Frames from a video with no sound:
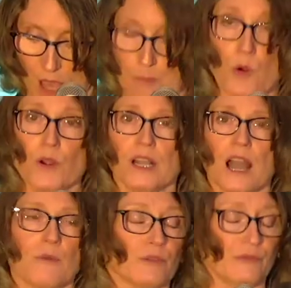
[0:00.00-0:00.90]
Mordecai
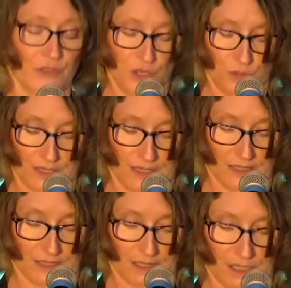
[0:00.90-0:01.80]

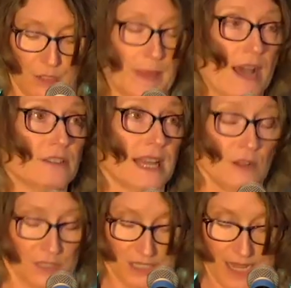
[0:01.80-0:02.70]
refuses to bow
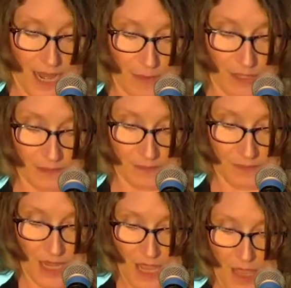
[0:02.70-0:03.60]
down to Haman.
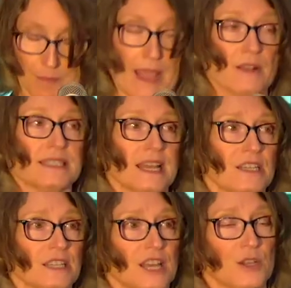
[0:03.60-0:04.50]
Bowing down
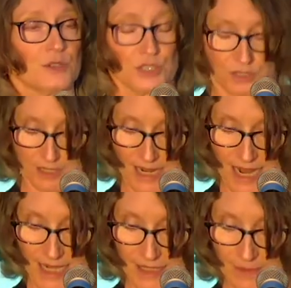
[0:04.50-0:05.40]
in those
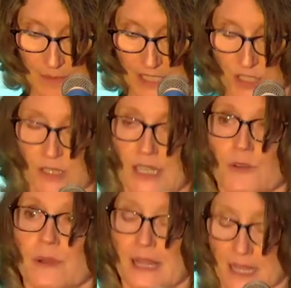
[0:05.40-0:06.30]
days meant to
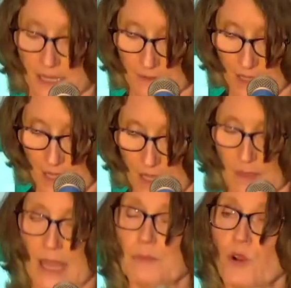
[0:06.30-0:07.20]
literally
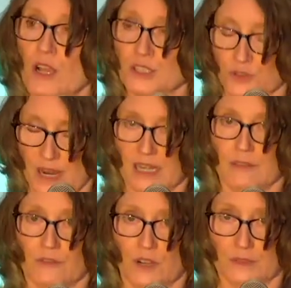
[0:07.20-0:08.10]
lay prostrate in
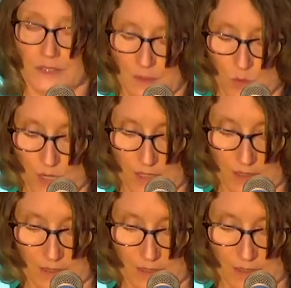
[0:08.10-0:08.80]
front of someone.